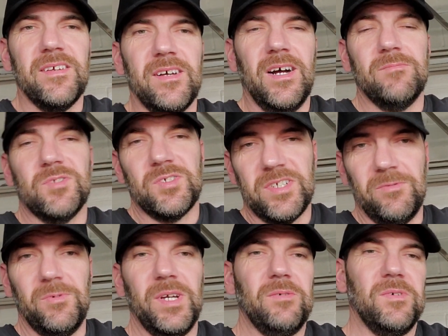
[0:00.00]
I'm just going
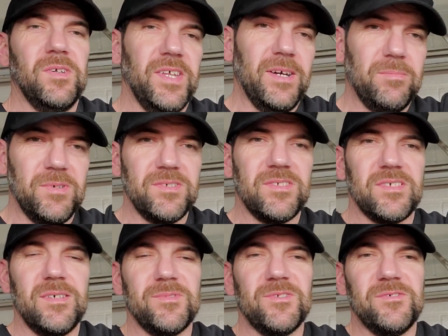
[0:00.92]
to wait while that person
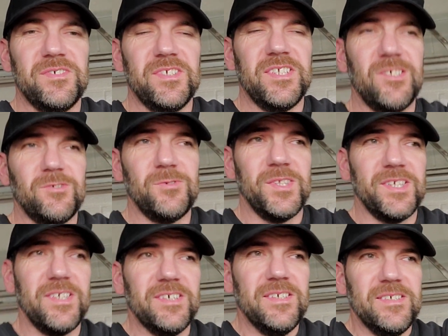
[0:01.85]
comes over and deals with
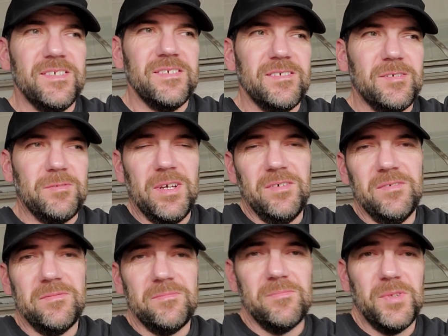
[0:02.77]
it." No,
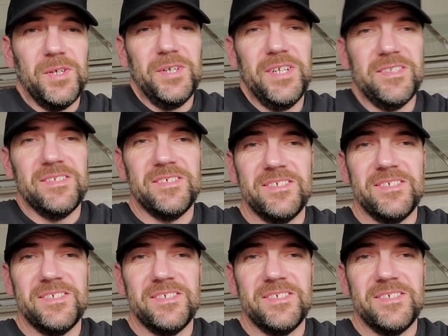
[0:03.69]
learn it.